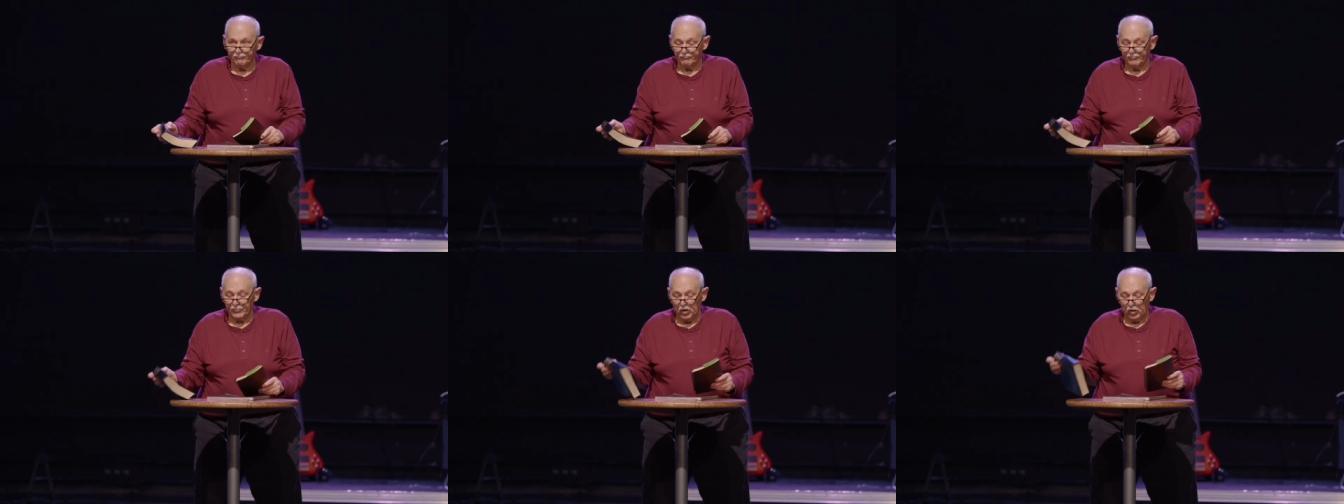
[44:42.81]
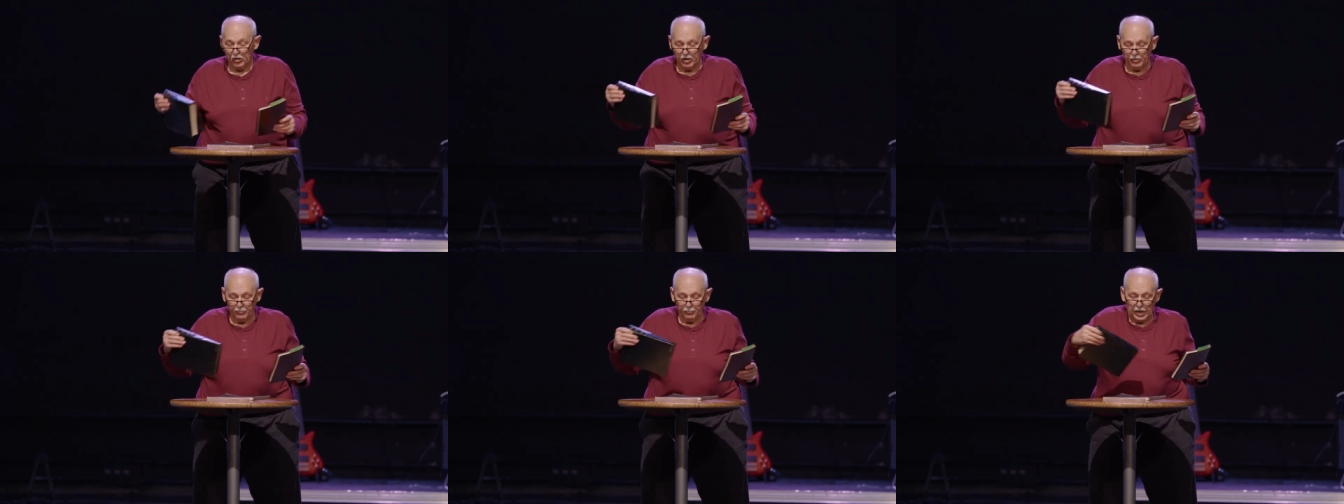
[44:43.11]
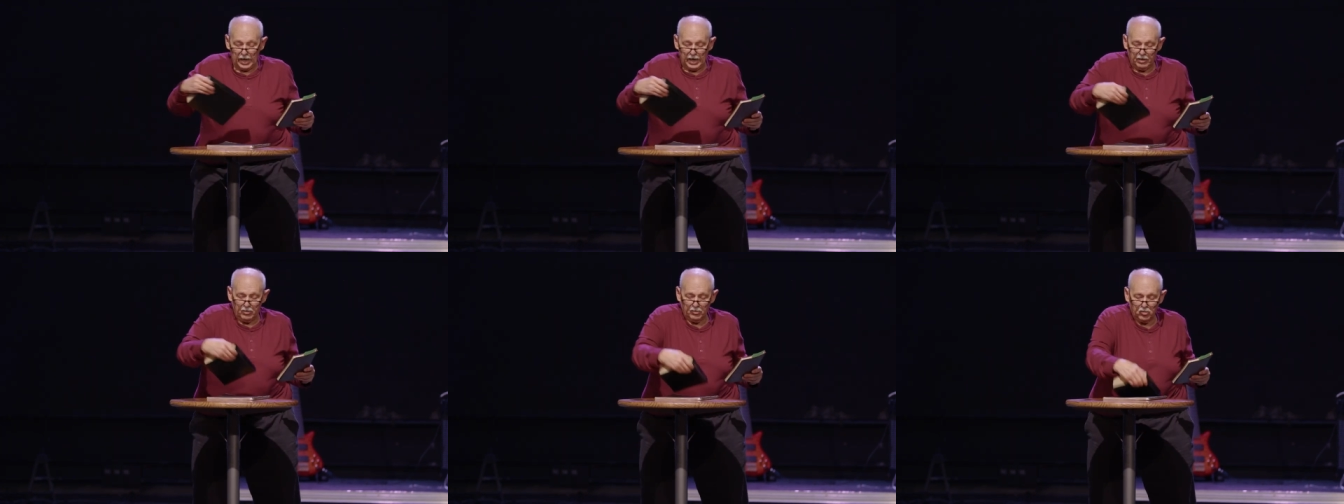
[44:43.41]
You're going
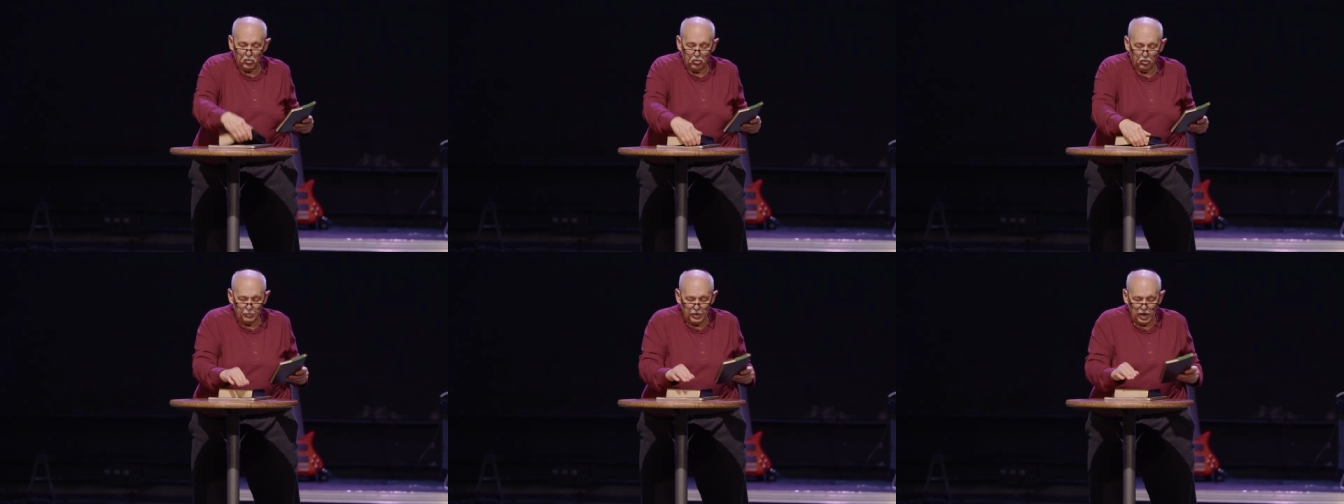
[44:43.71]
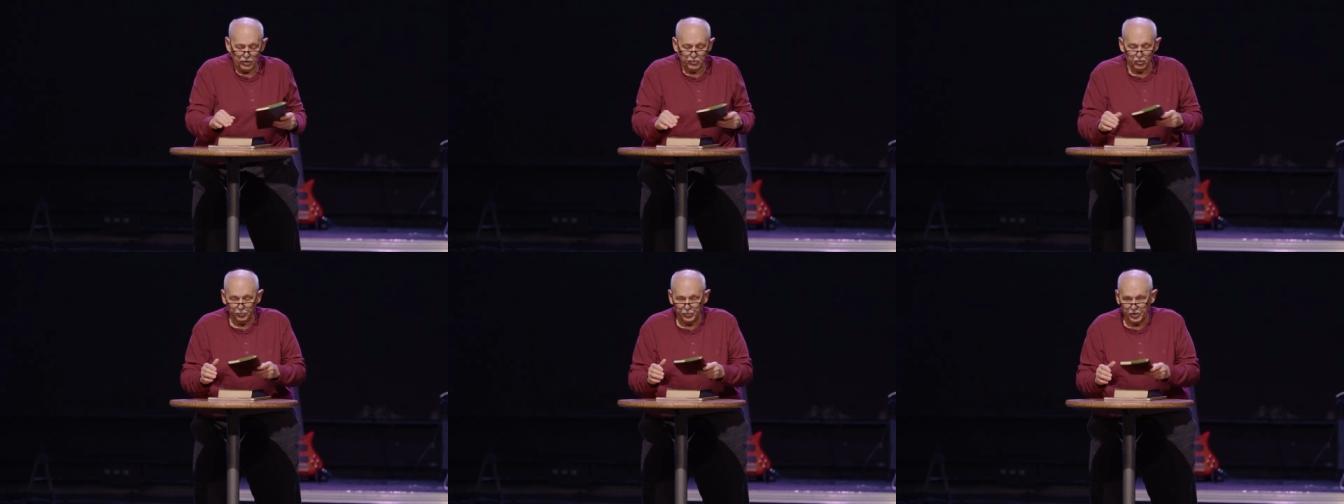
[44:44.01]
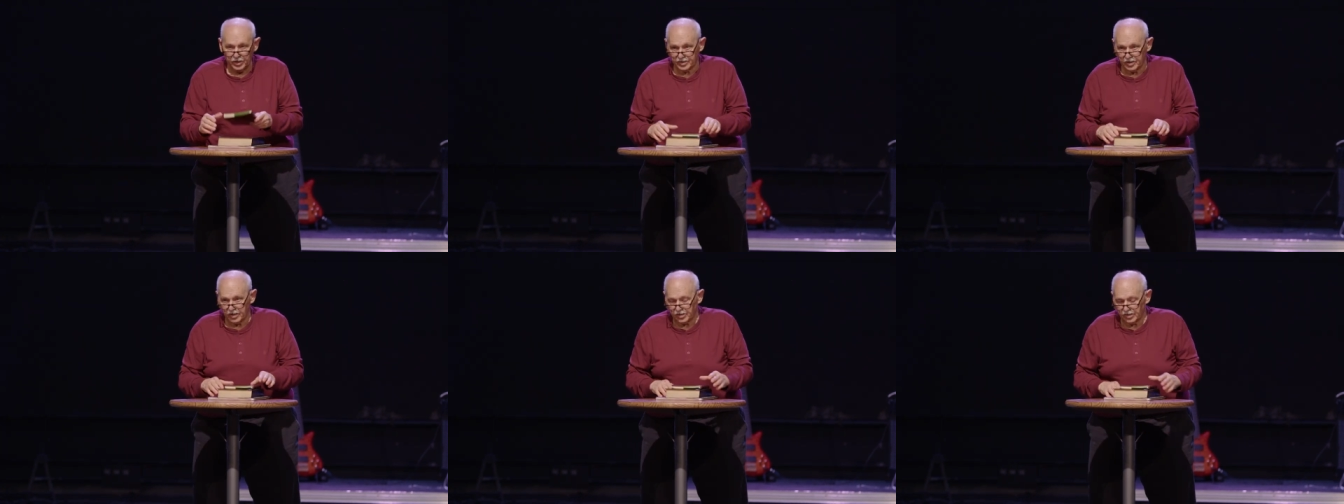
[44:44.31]
about your
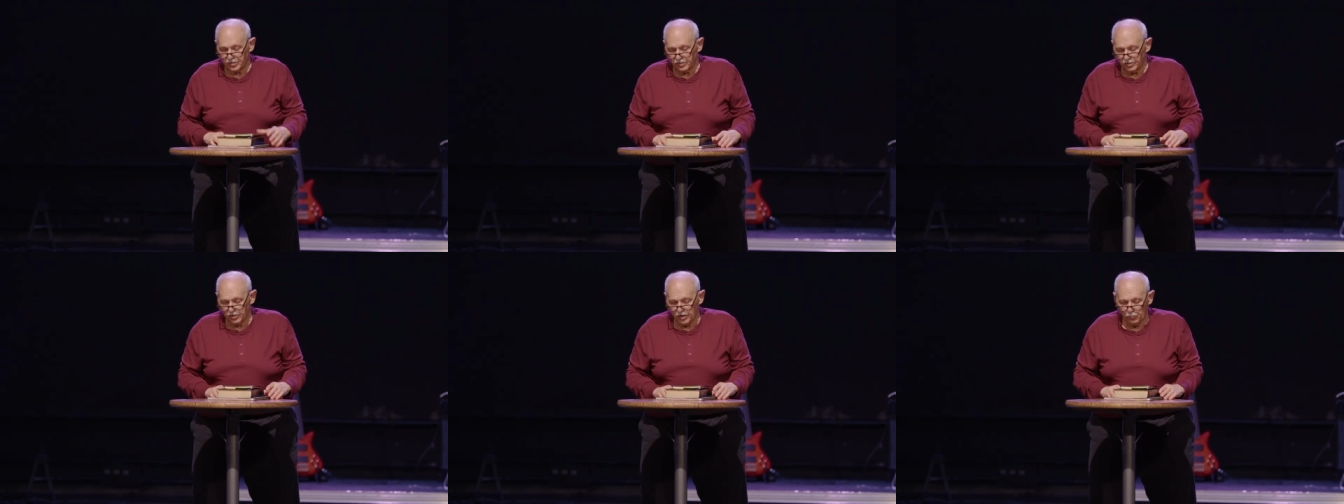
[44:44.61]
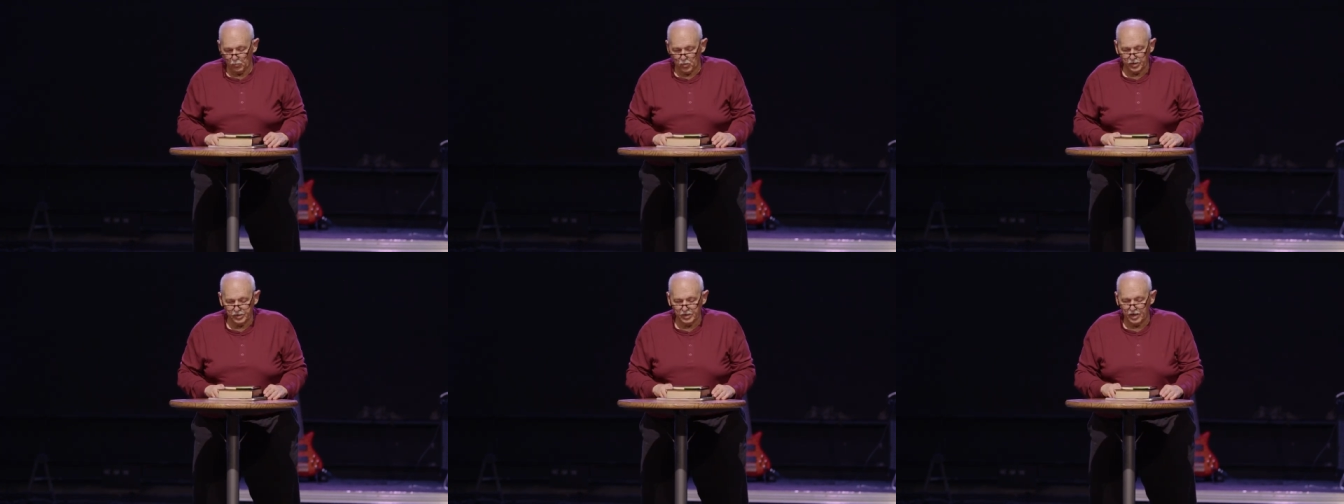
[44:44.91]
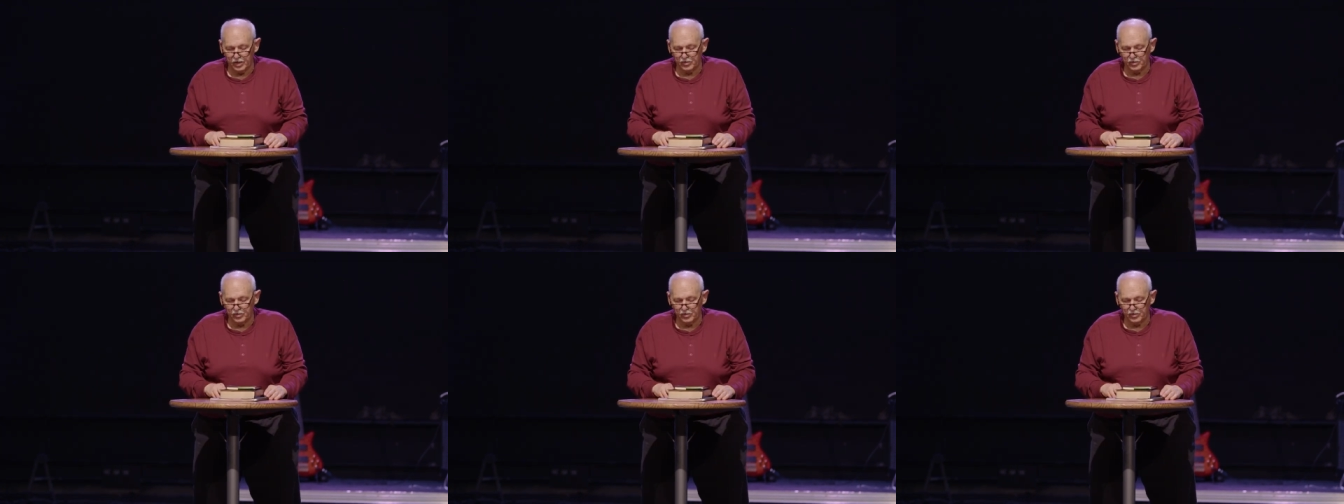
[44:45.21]
business one day